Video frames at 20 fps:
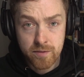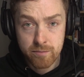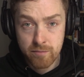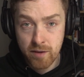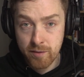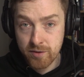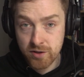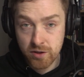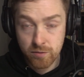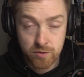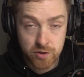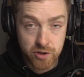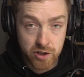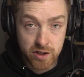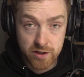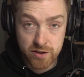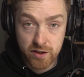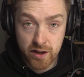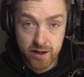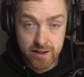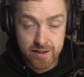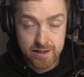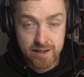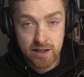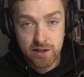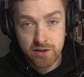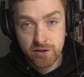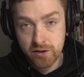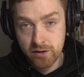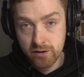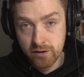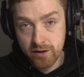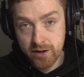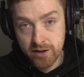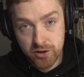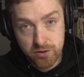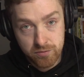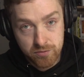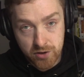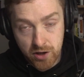Maybe someone changed the height sensor and it
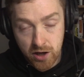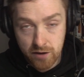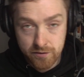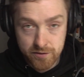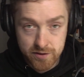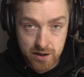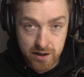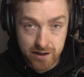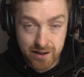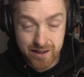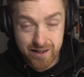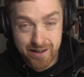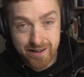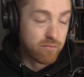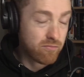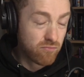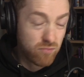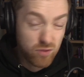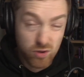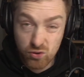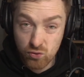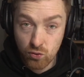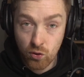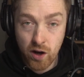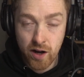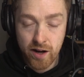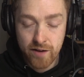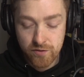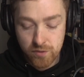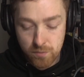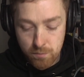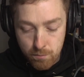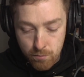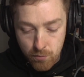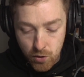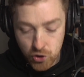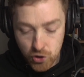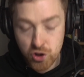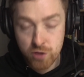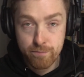just was off slightly and drives
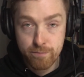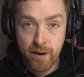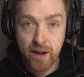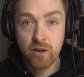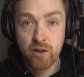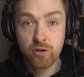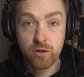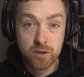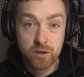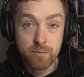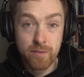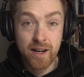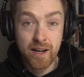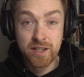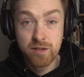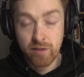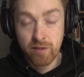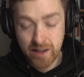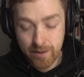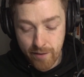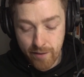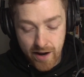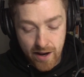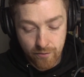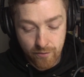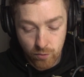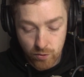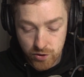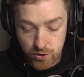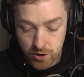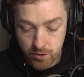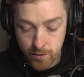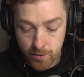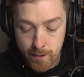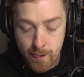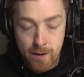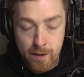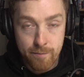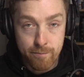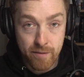much better. So something I actually recommend everyone doing,
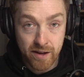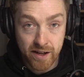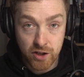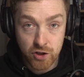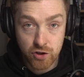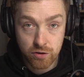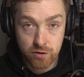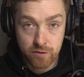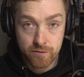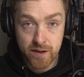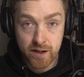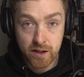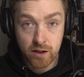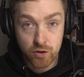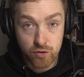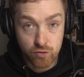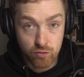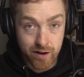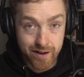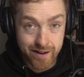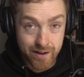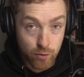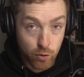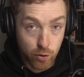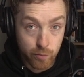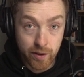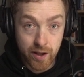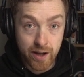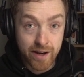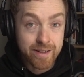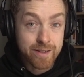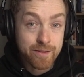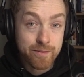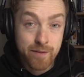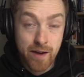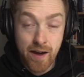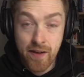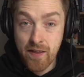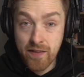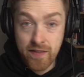making sure the vehicle is right at normal height,
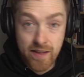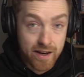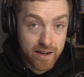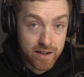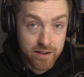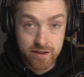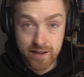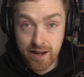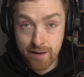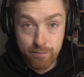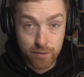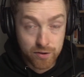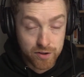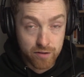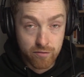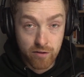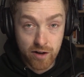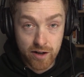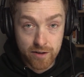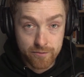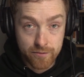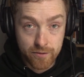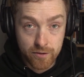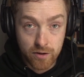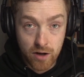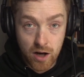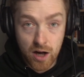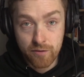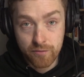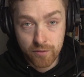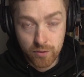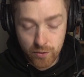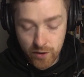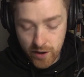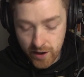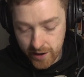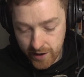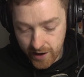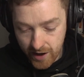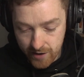and then that puts it right for off-road
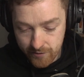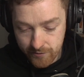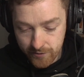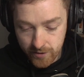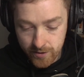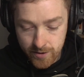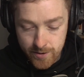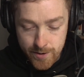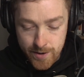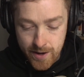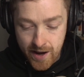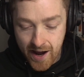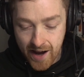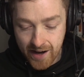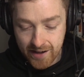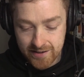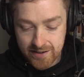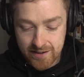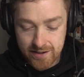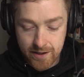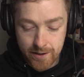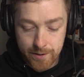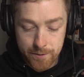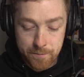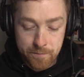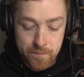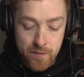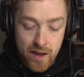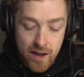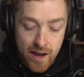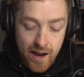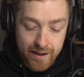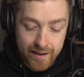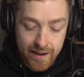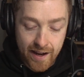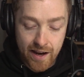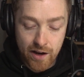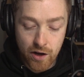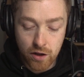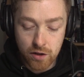height and for access height.
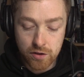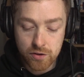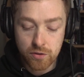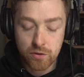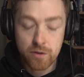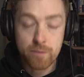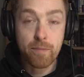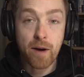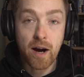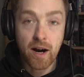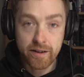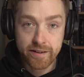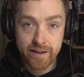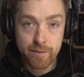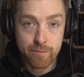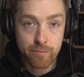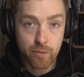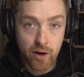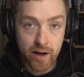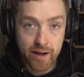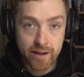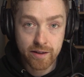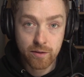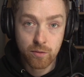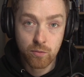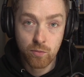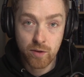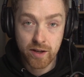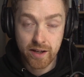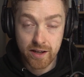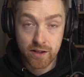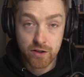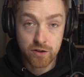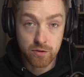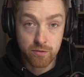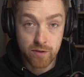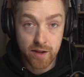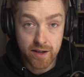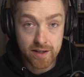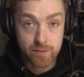Again, also the parking brake, we can
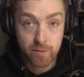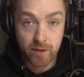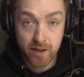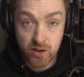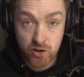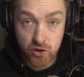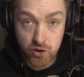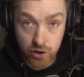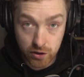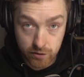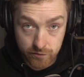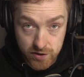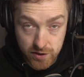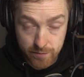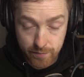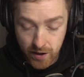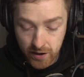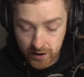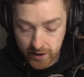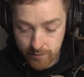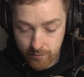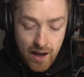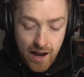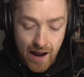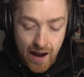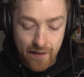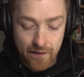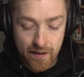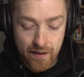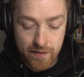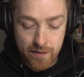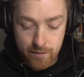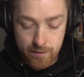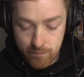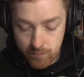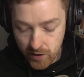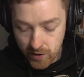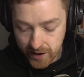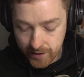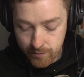do this. We can service the parking brake, and then the
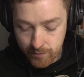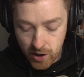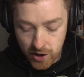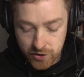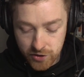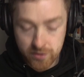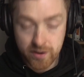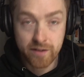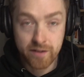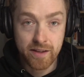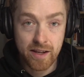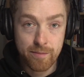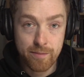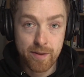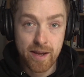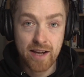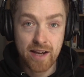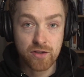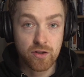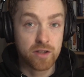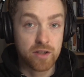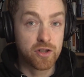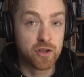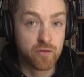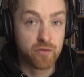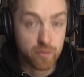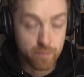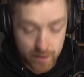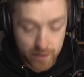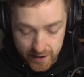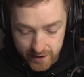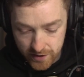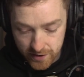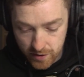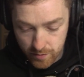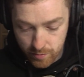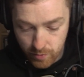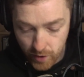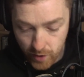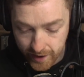brake module there, the APS, so that's just for bleeding
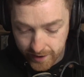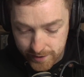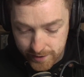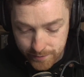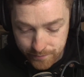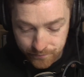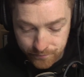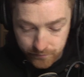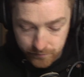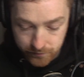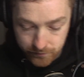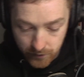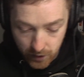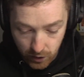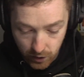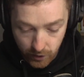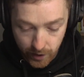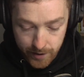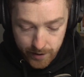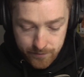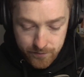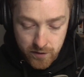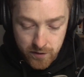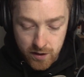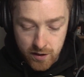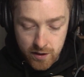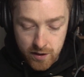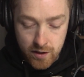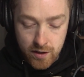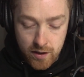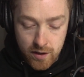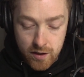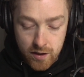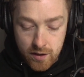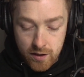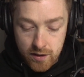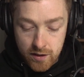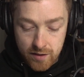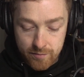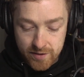the brakes. All right.
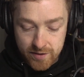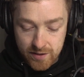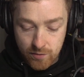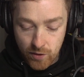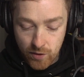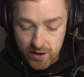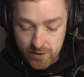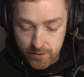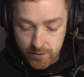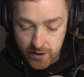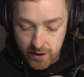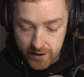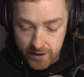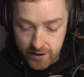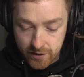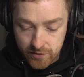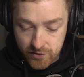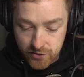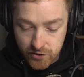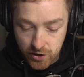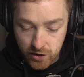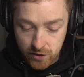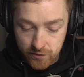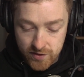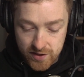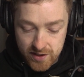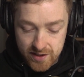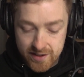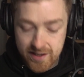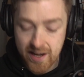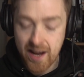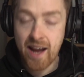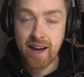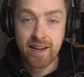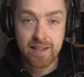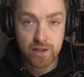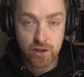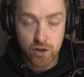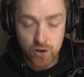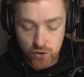Let me see what else we got here. Service and
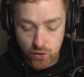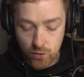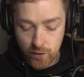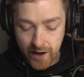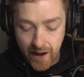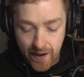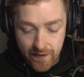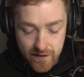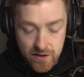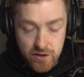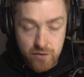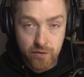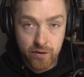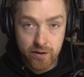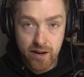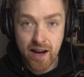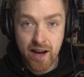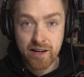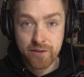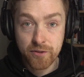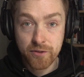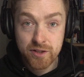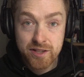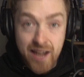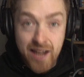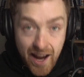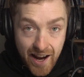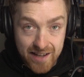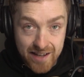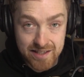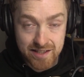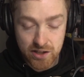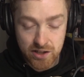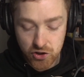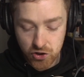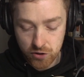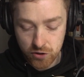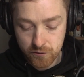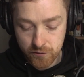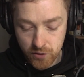test. So again, these are very handy for testing
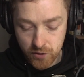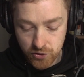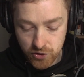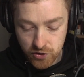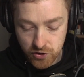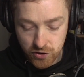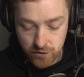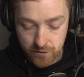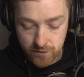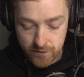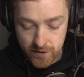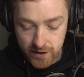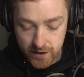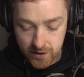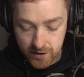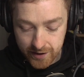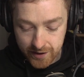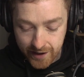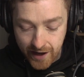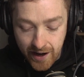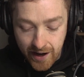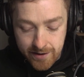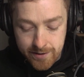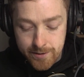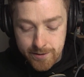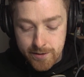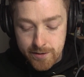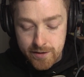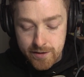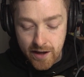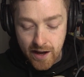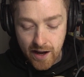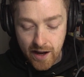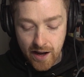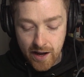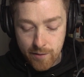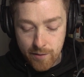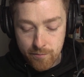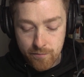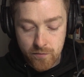certain functions of the vehicle again.
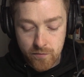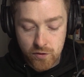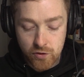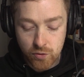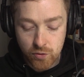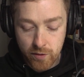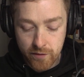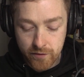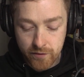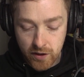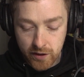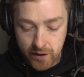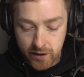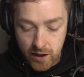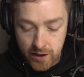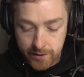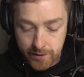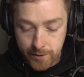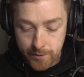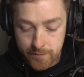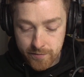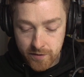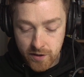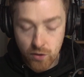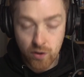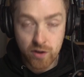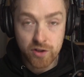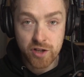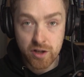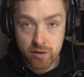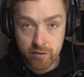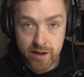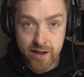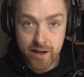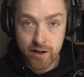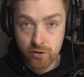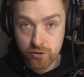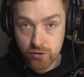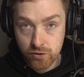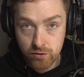So we've got, like, you know, auxiliary
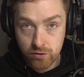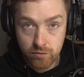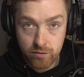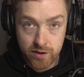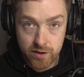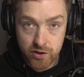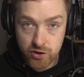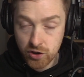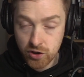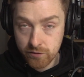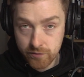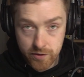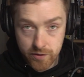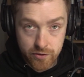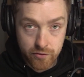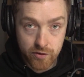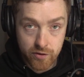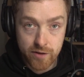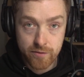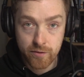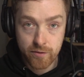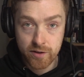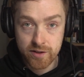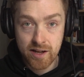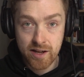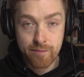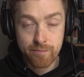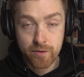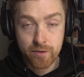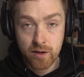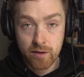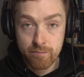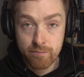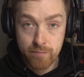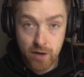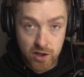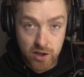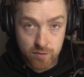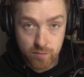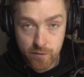heaters. So in Discovery 3, for example, and
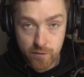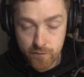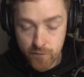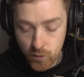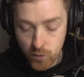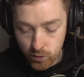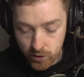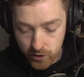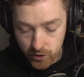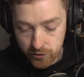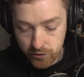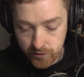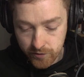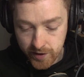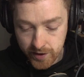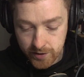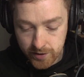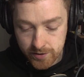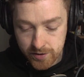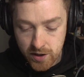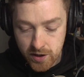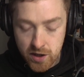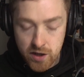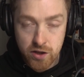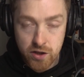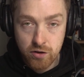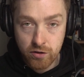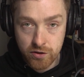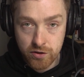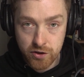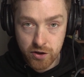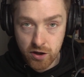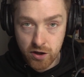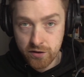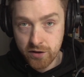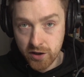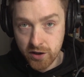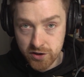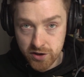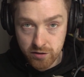possibly 4 in other vehicles, you can turn on
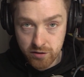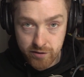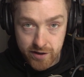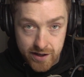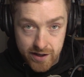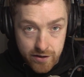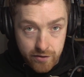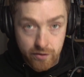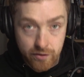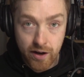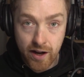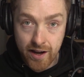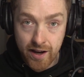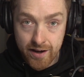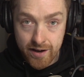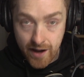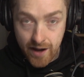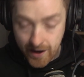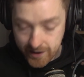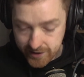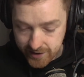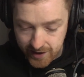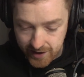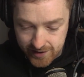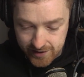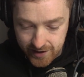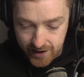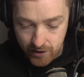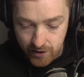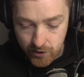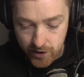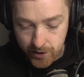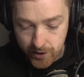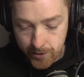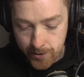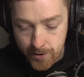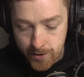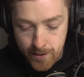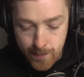the auxiliary heater and test it out here.